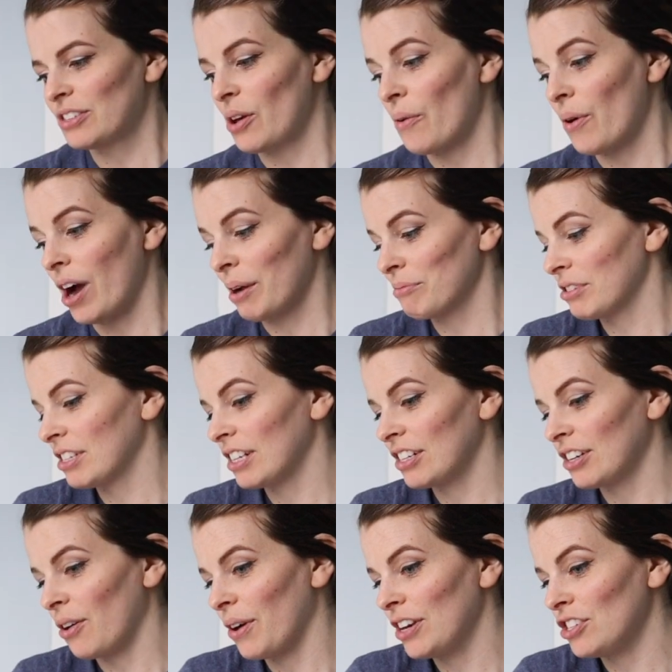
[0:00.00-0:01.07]
So I'm just
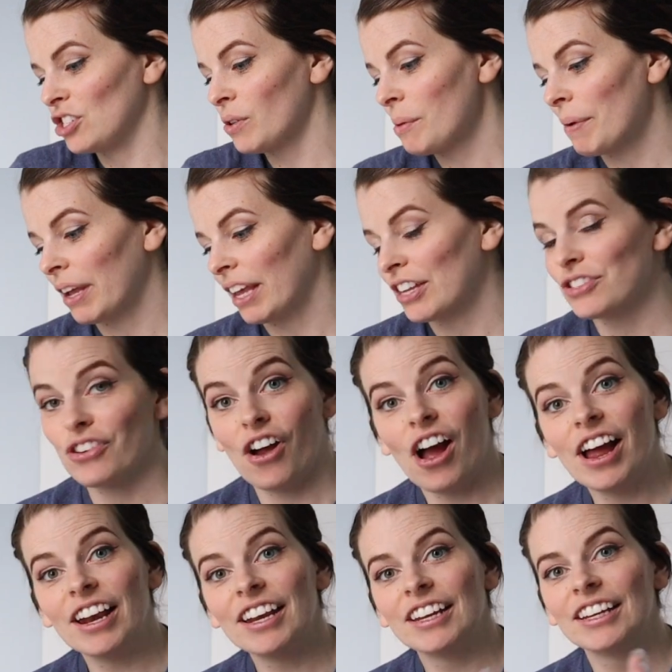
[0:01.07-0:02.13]
gonna go ahead and do it. My kids are
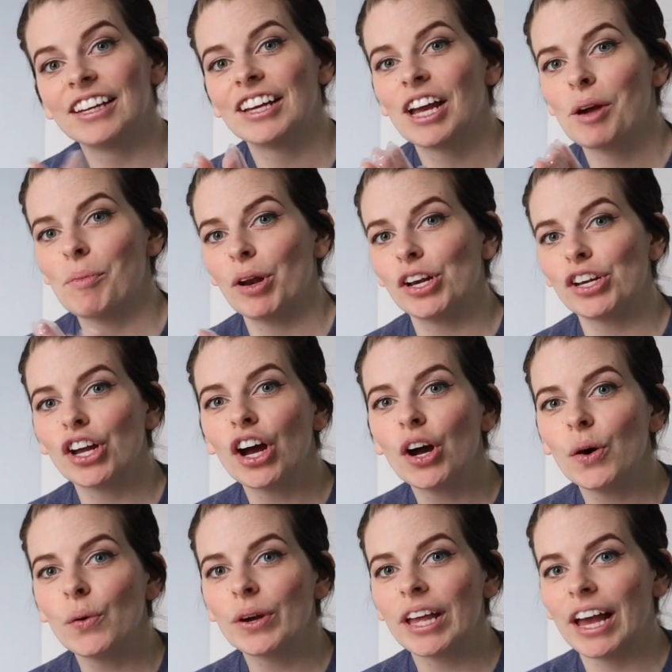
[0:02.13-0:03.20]
gone. I'm ready to
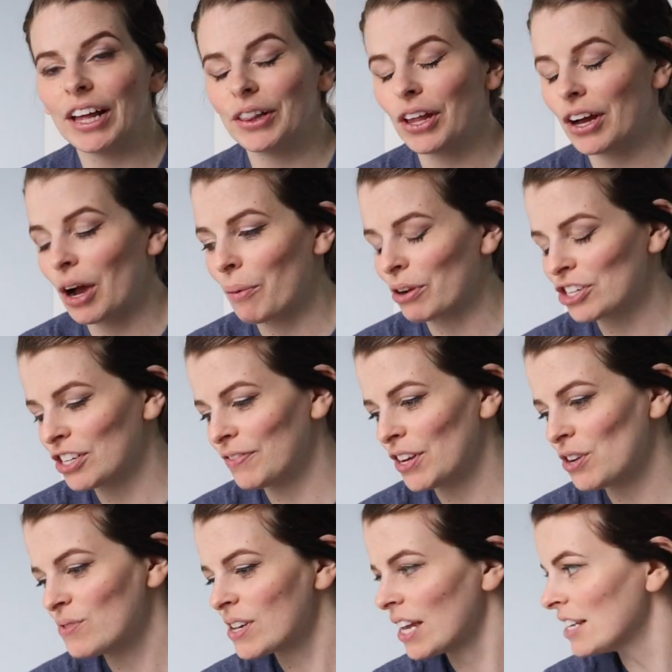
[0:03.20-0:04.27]
go. Yeah, I, I watched the
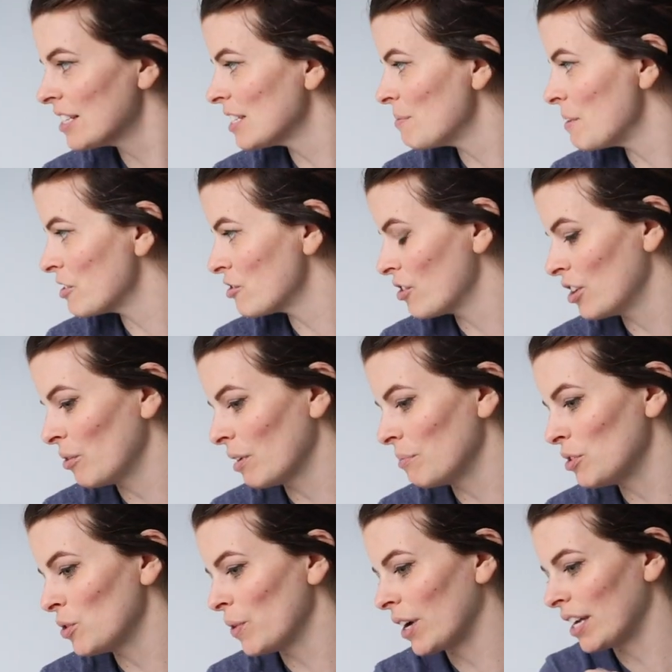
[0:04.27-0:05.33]
video again to make sure I know what
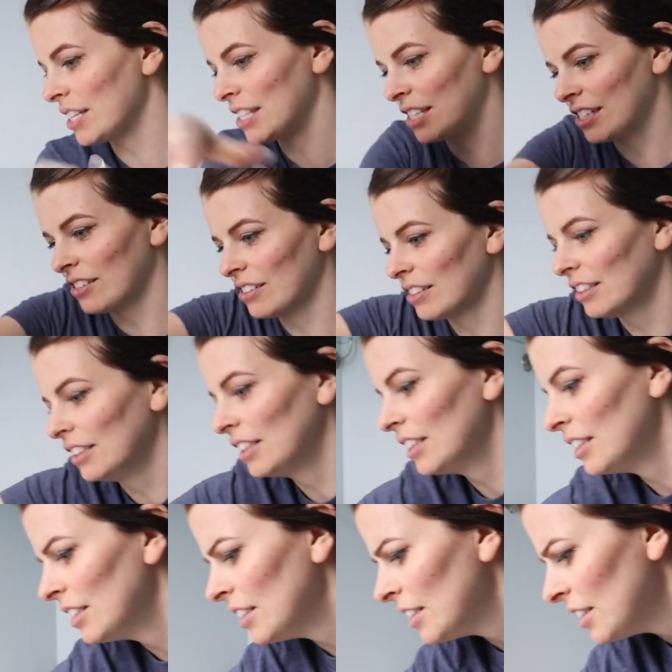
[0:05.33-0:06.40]
I'm doing. I still
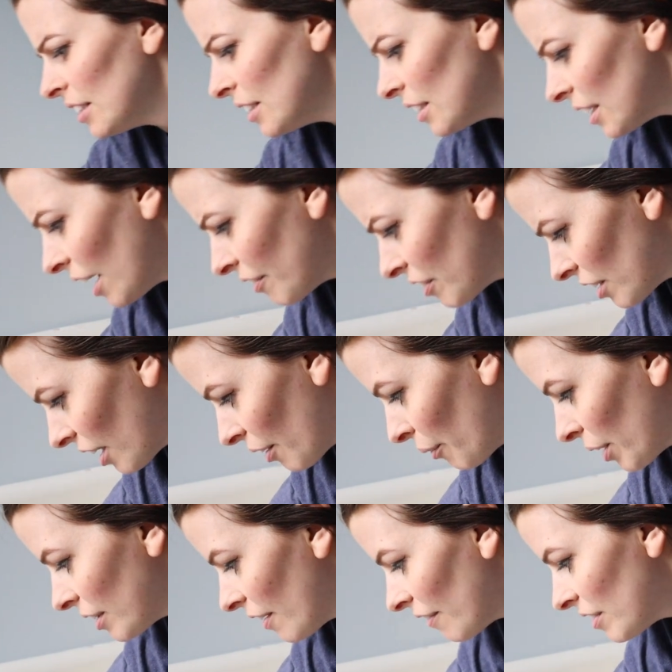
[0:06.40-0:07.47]
have to, oh,
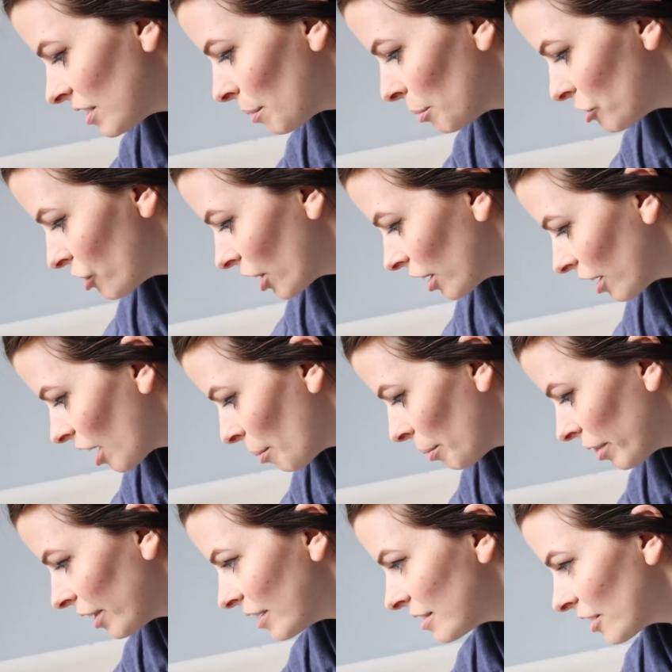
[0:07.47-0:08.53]
I have to double check a
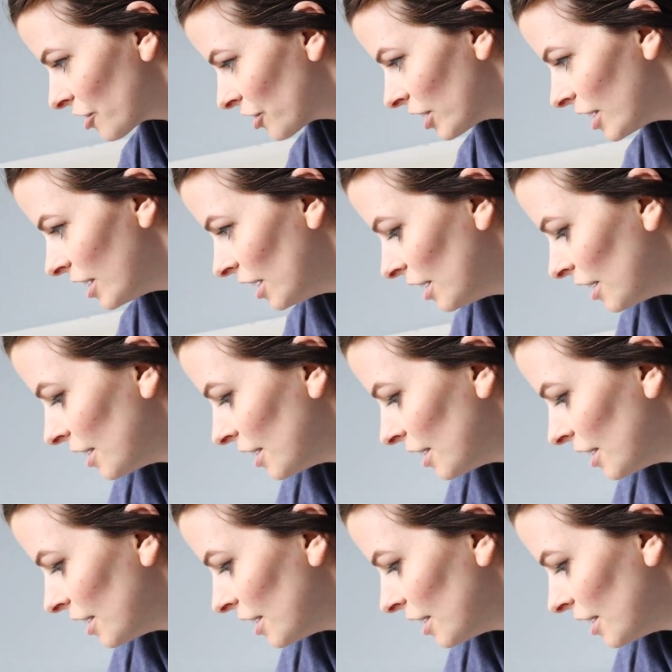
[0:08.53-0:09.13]
couple things actually.